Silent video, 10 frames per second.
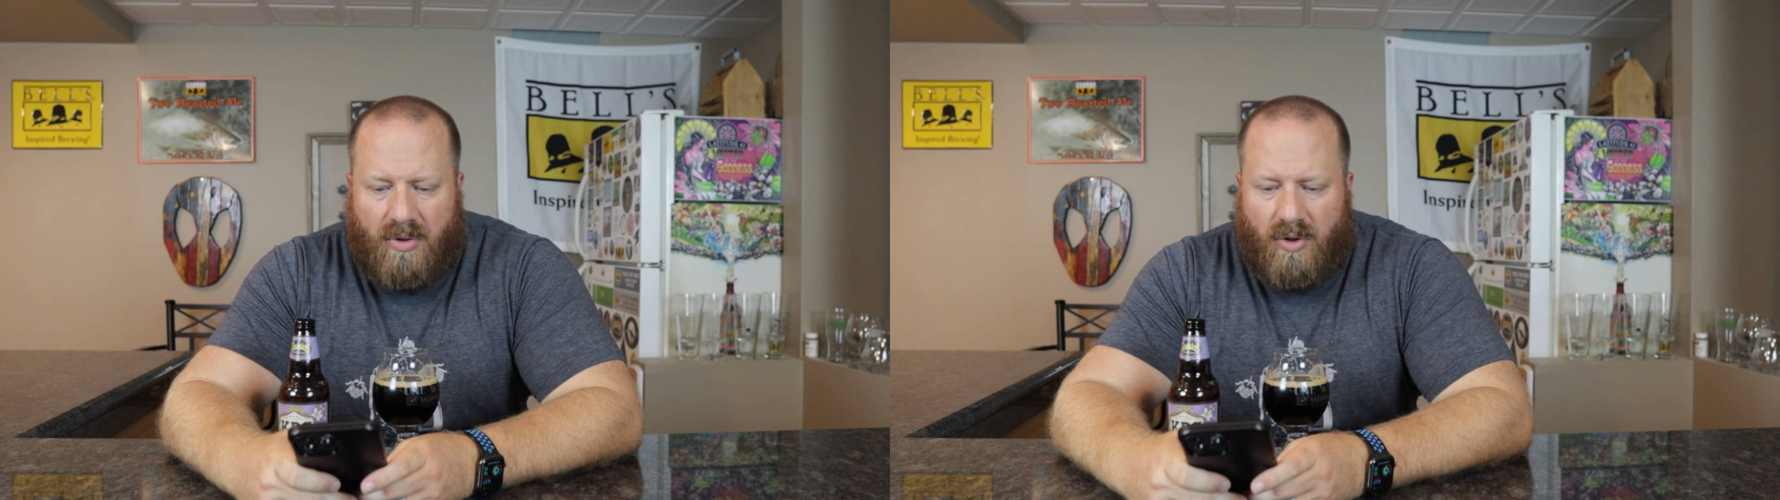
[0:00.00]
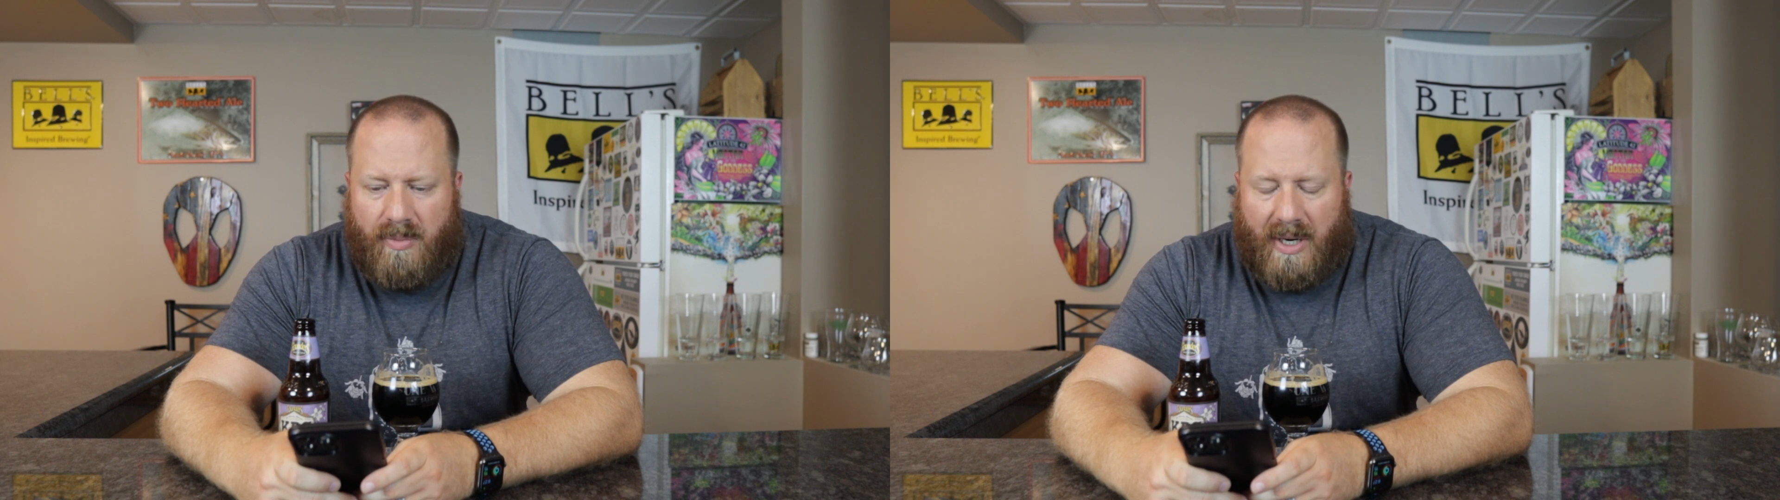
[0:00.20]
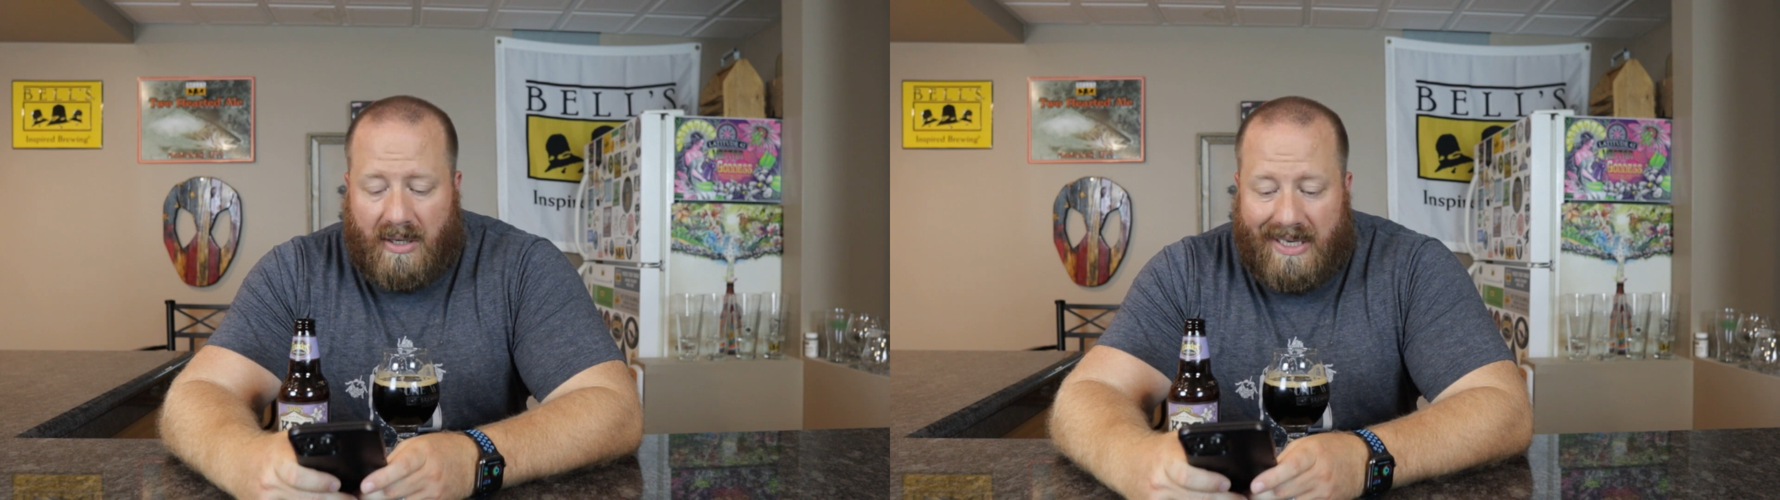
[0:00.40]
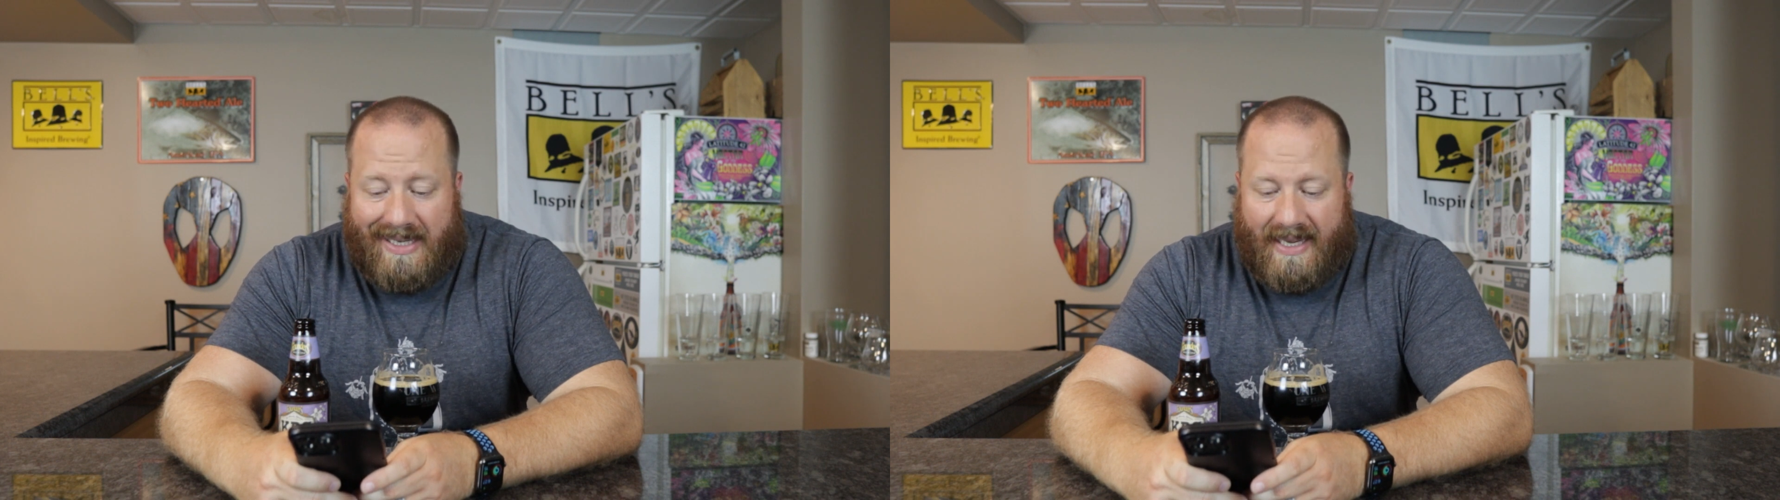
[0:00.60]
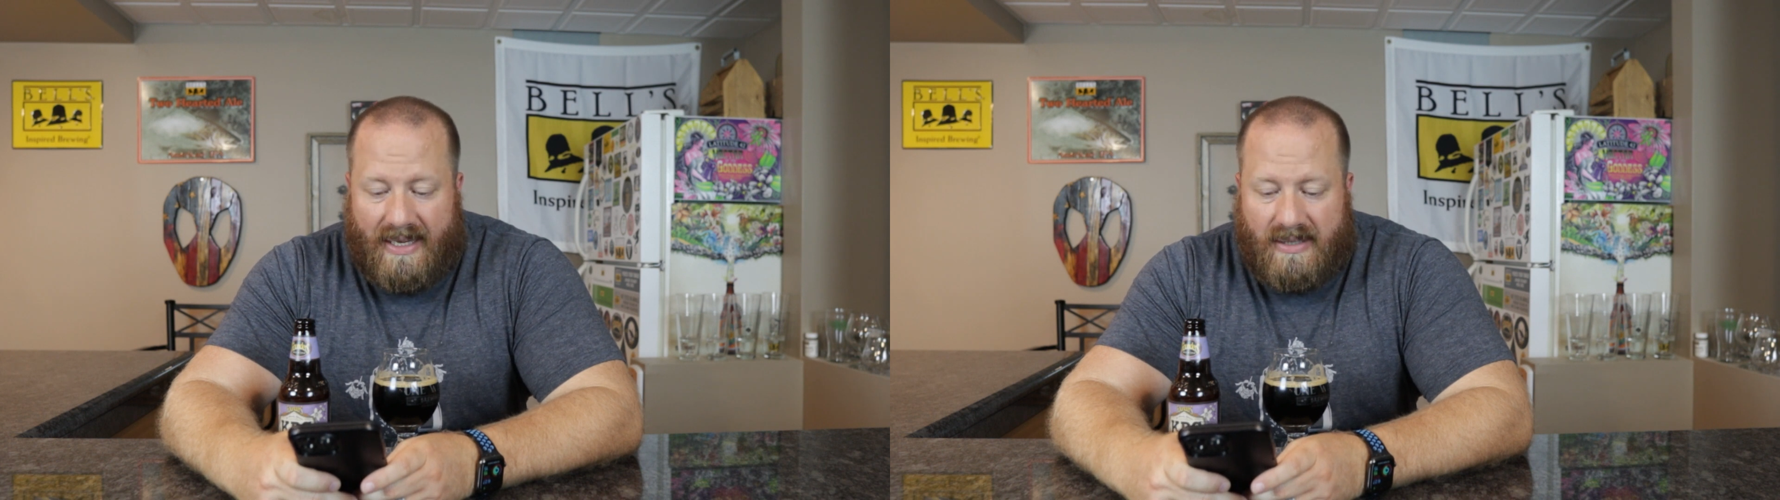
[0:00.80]
blueberry
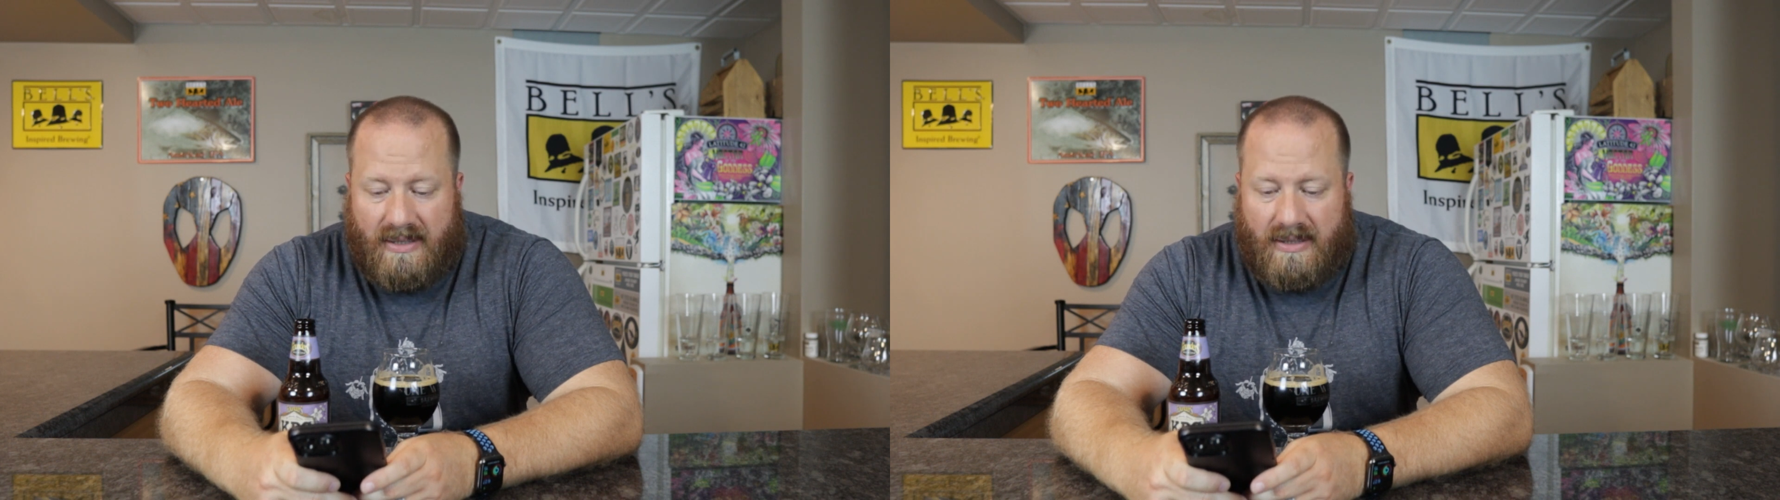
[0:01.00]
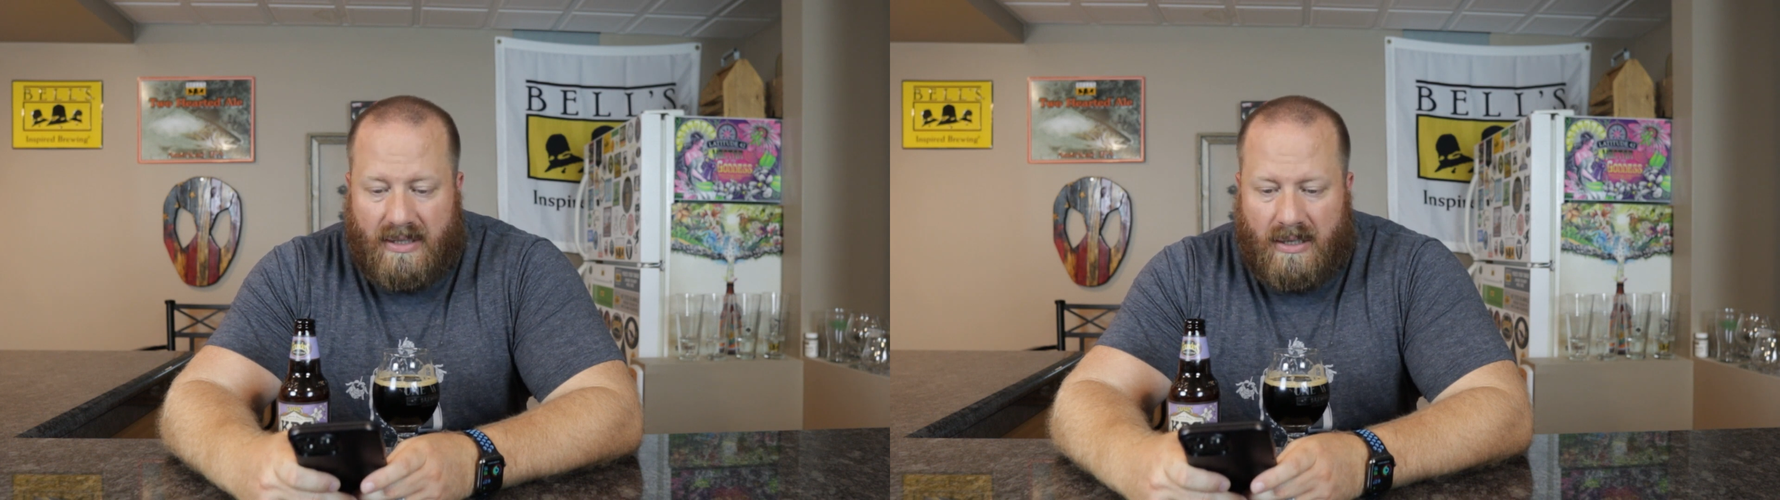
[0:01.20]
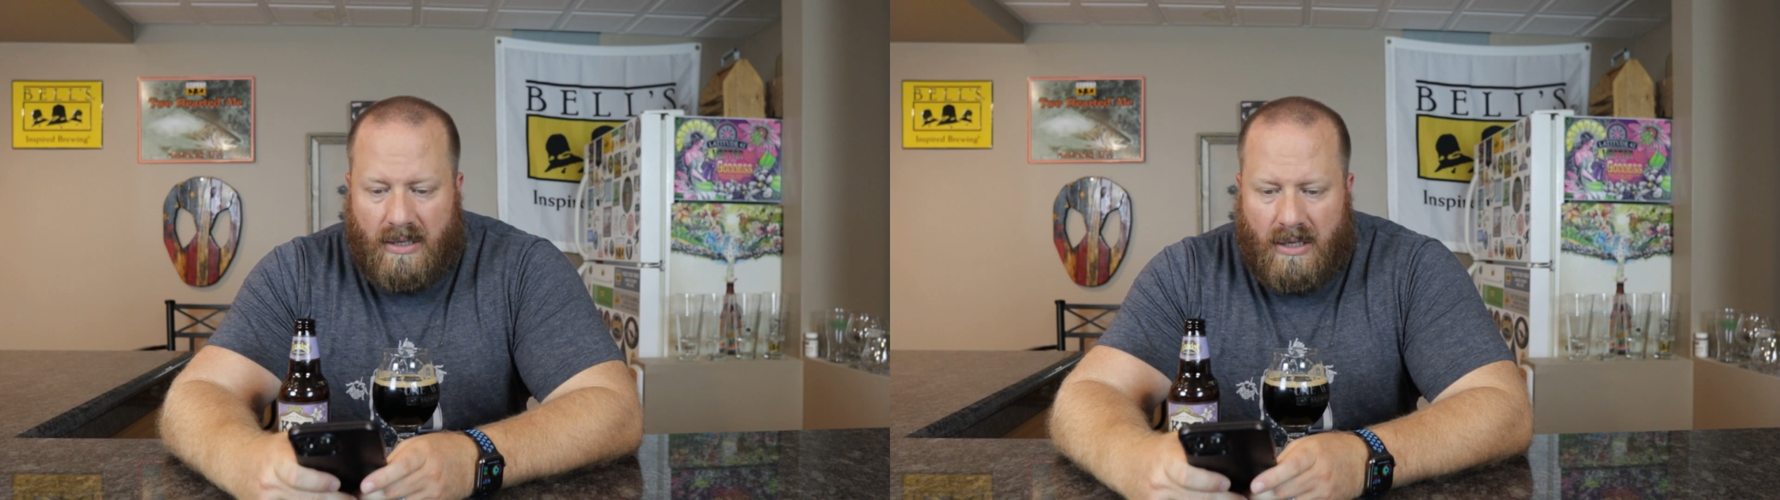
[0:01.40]
kiss.